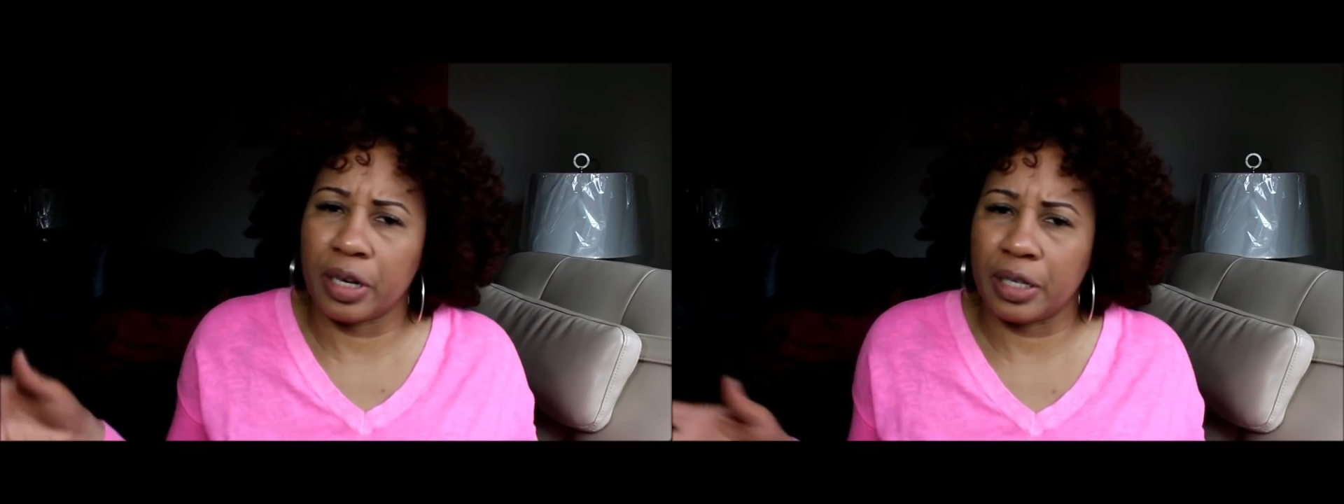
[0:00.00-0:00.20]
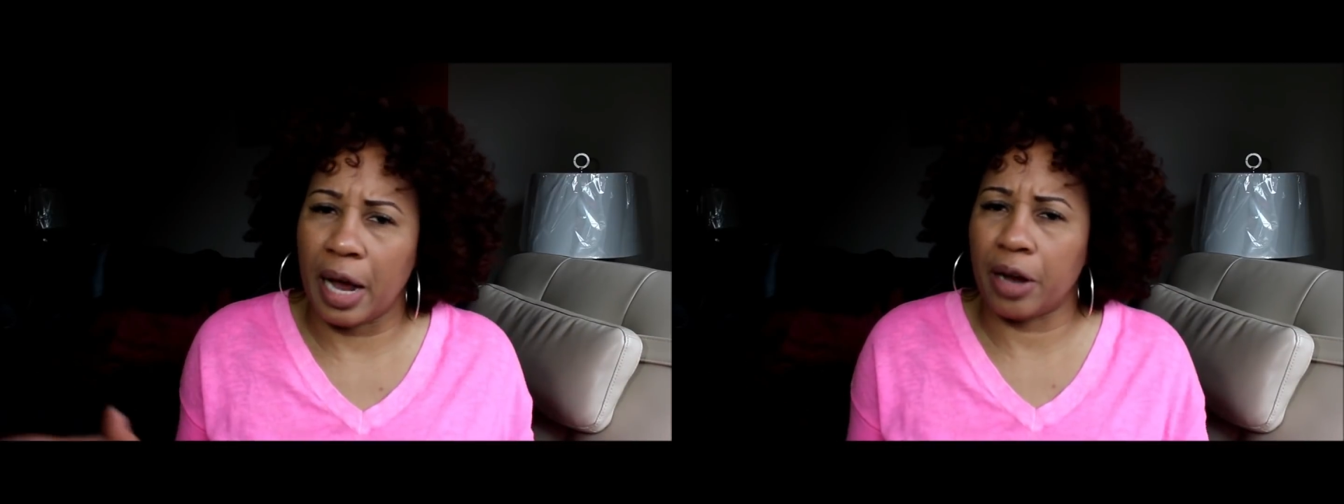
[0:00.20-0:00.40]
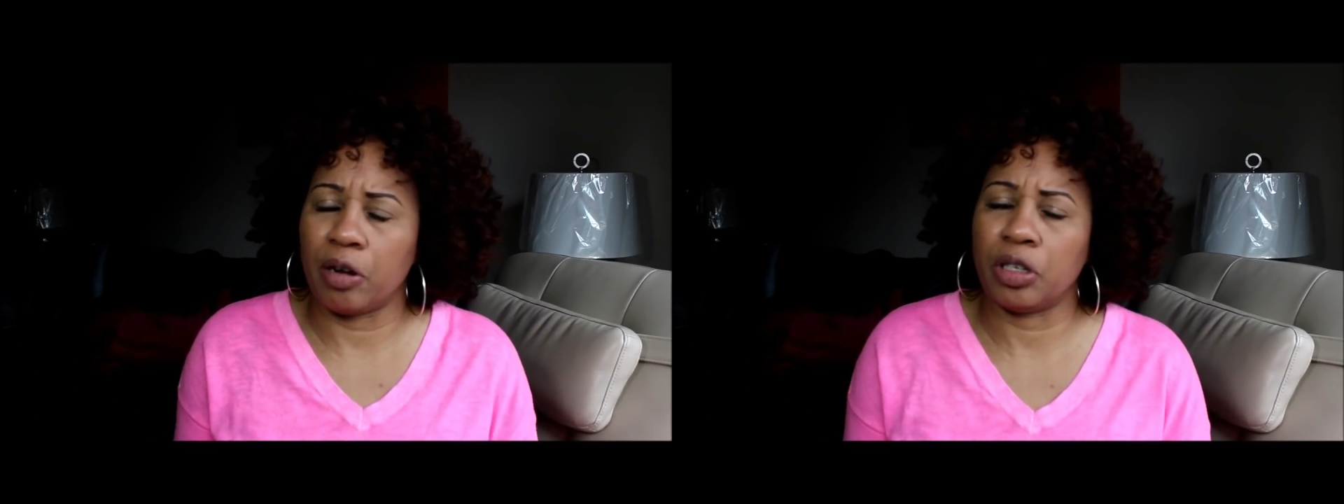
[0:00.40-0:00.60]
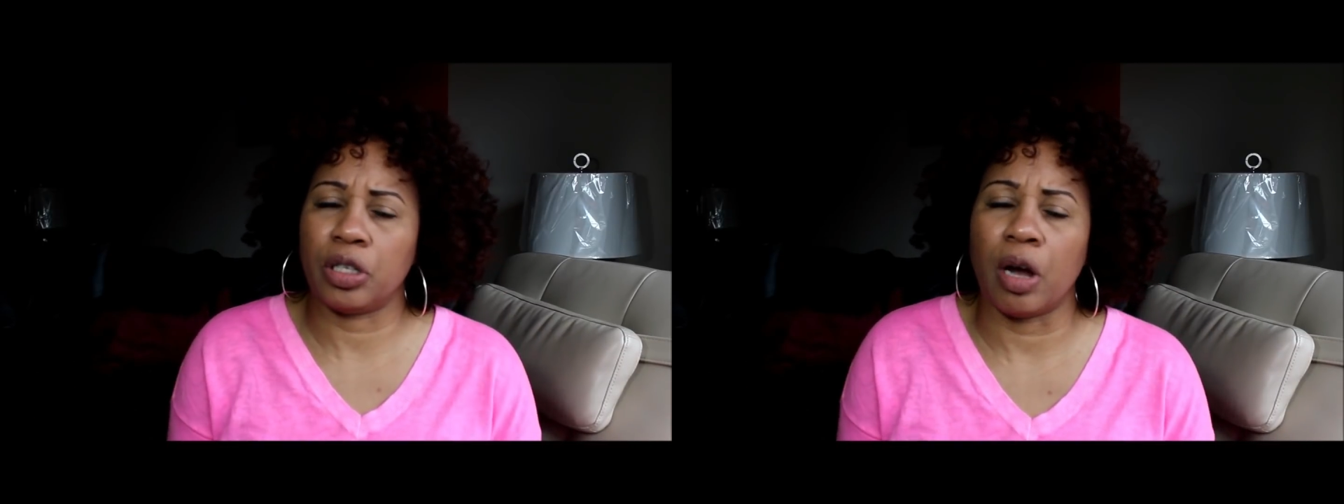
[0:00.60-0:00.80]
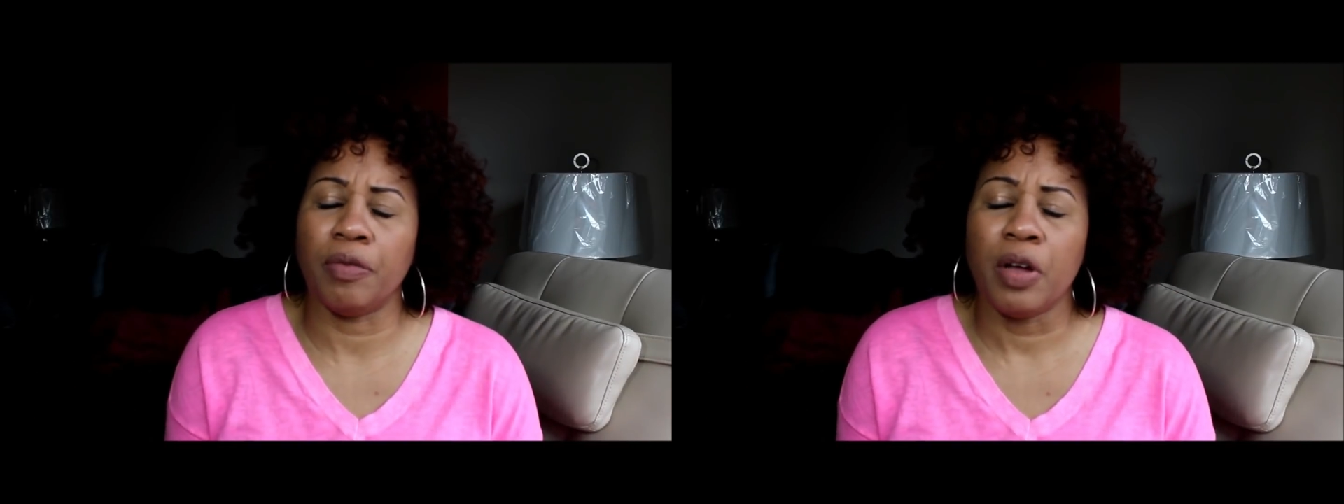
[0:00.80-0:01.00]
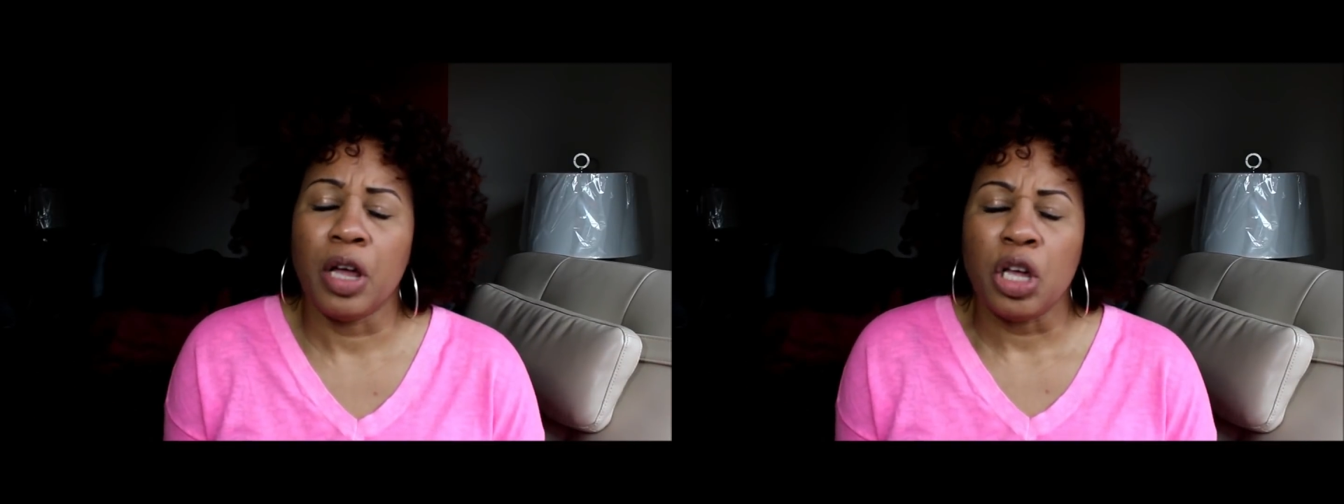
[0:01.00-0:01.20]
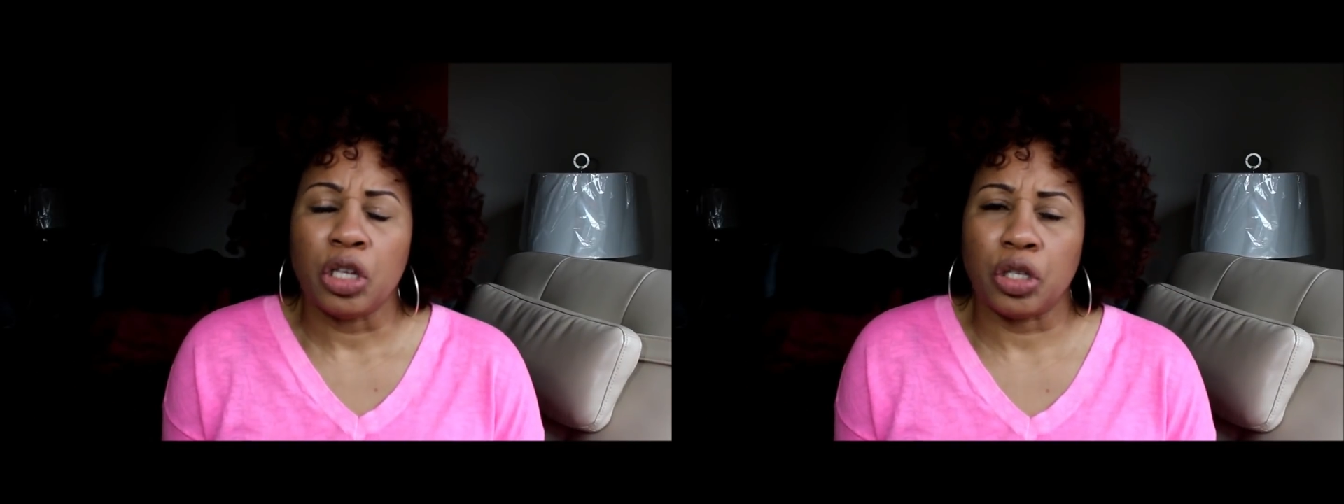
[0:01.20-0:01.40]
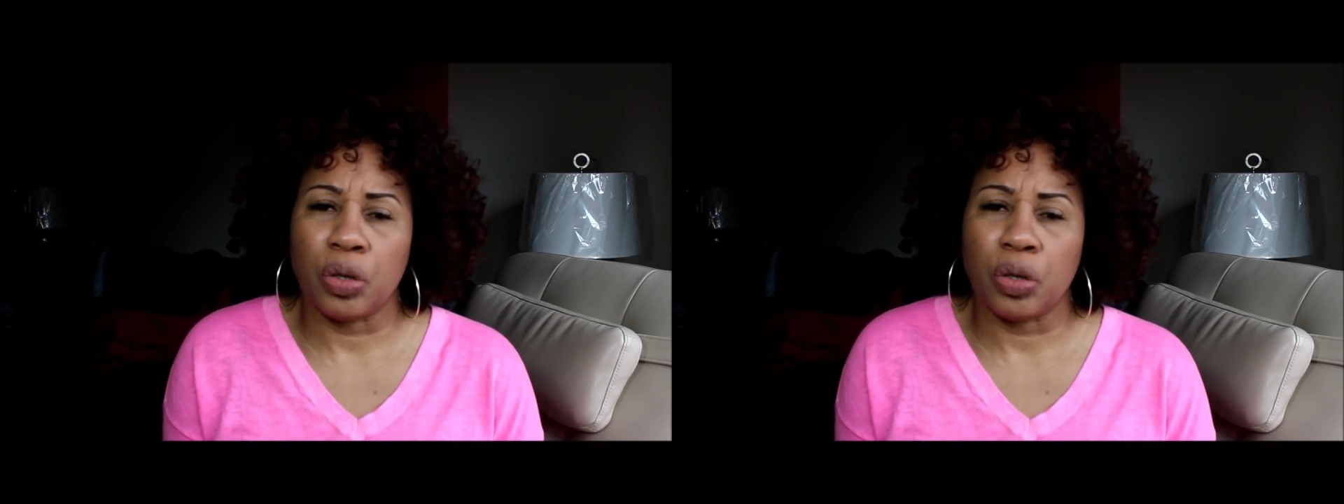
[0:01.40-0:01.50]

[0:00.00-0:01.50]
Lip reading: or designer stuff,